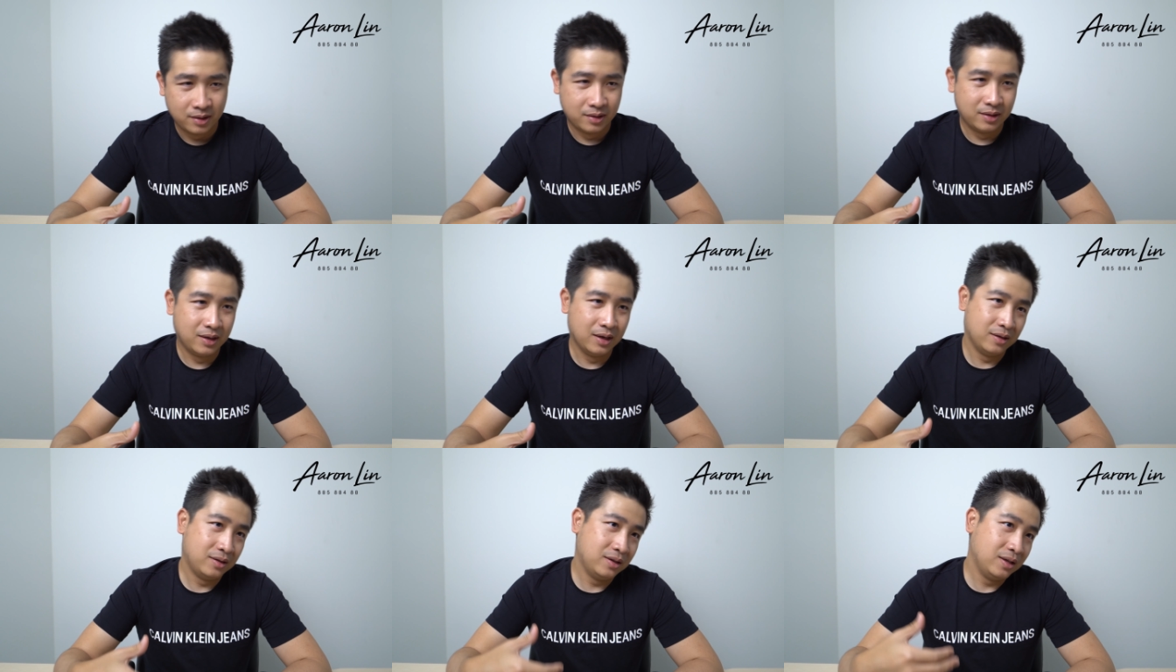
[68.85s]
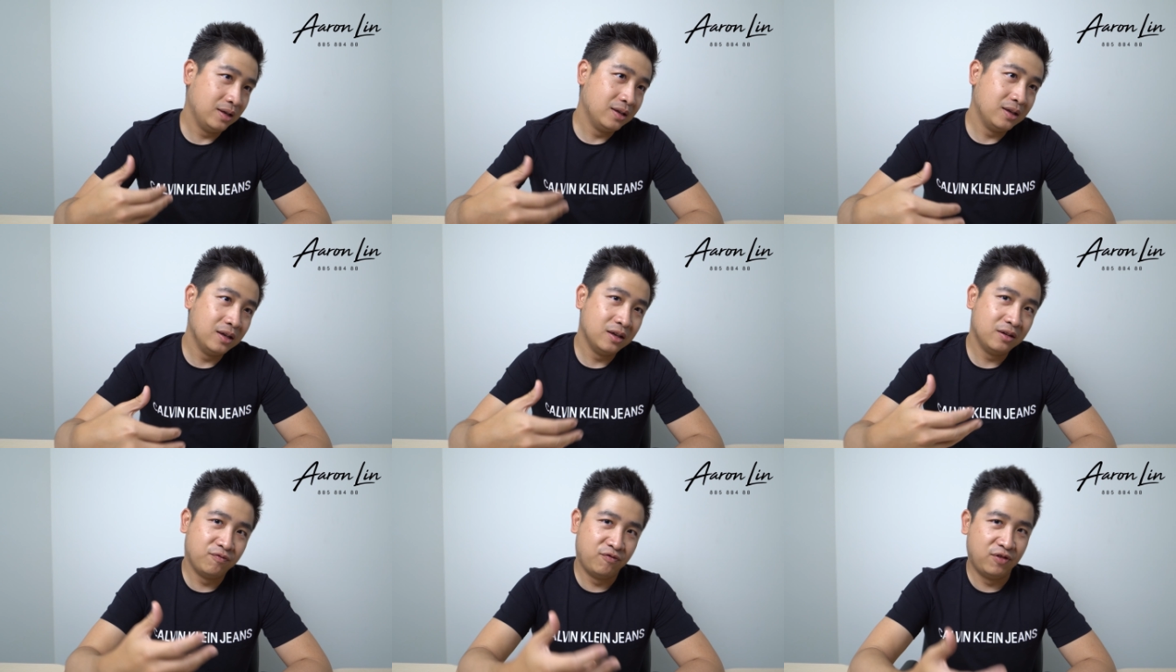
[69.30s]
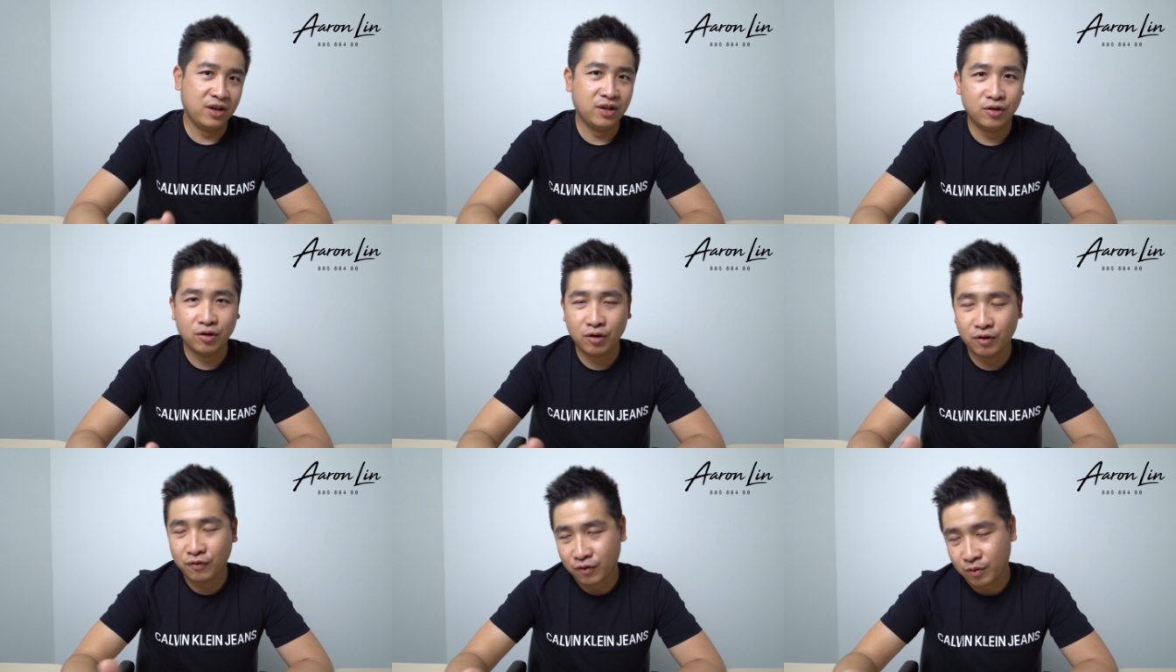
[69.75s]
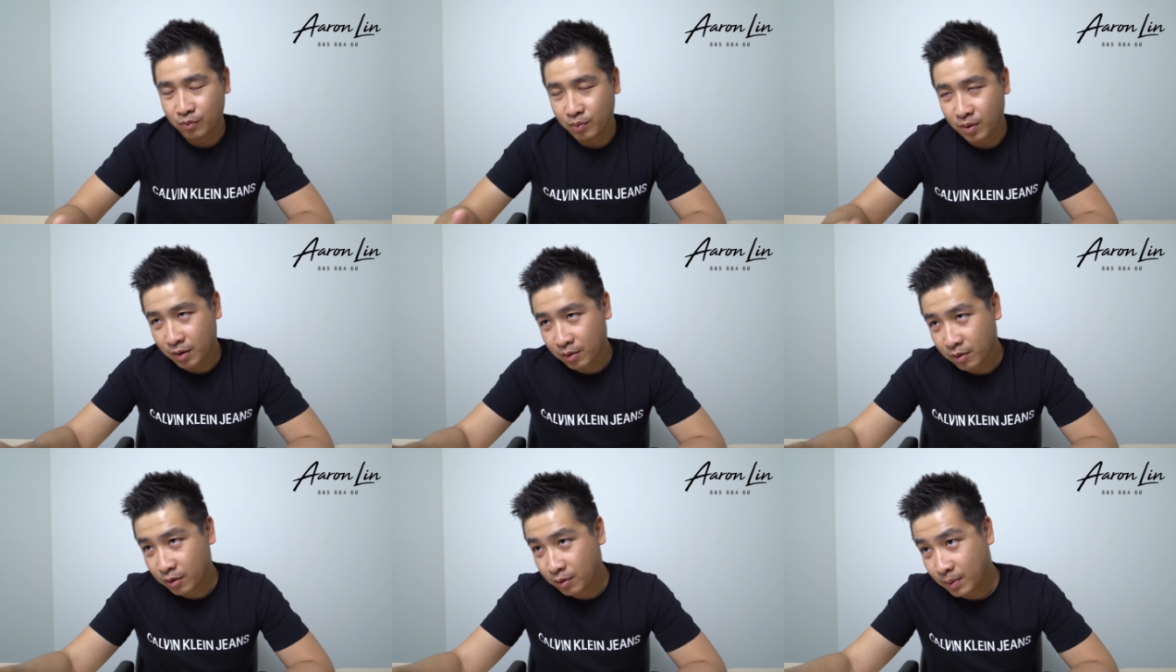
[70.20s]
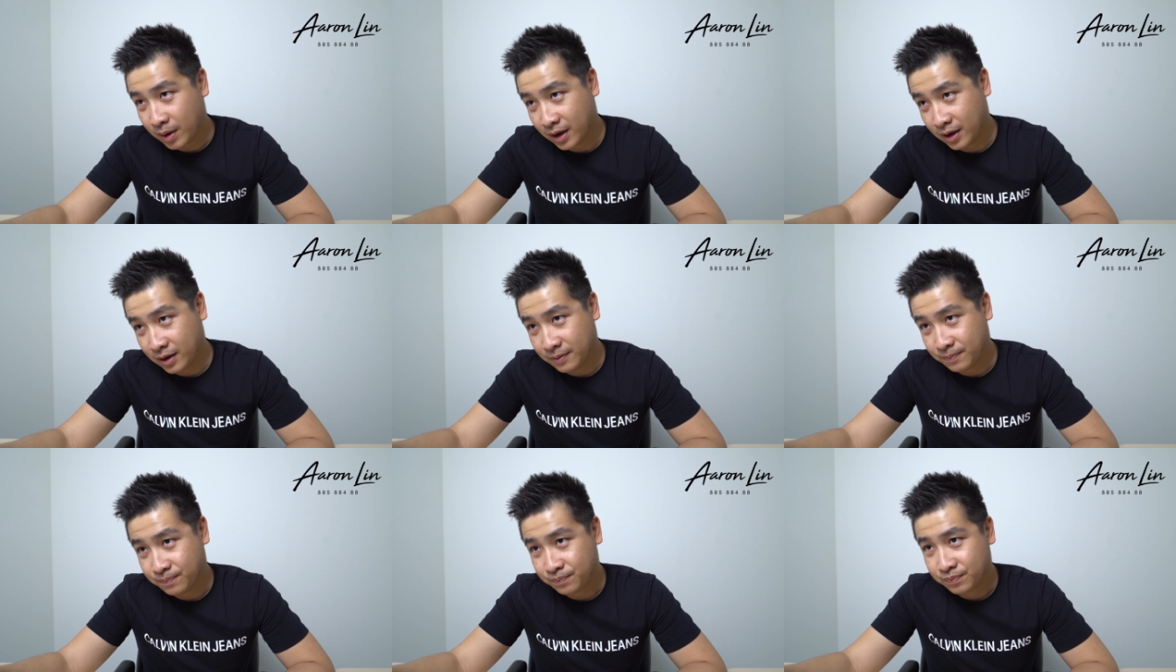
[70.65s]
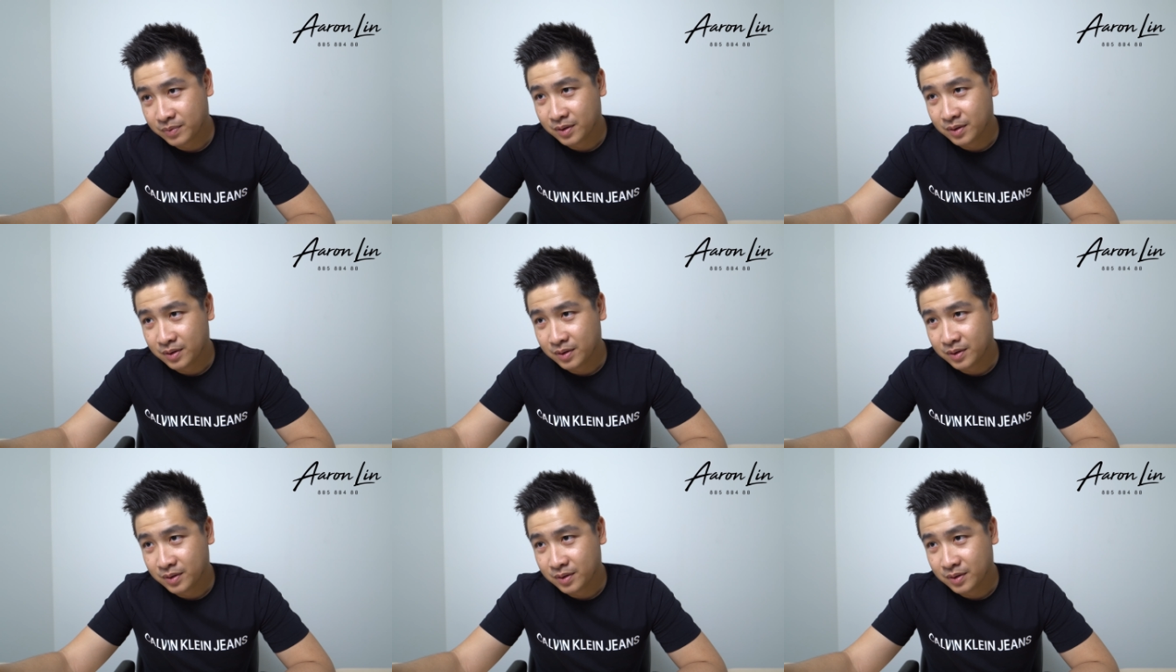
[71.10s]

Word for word: they see this video from where,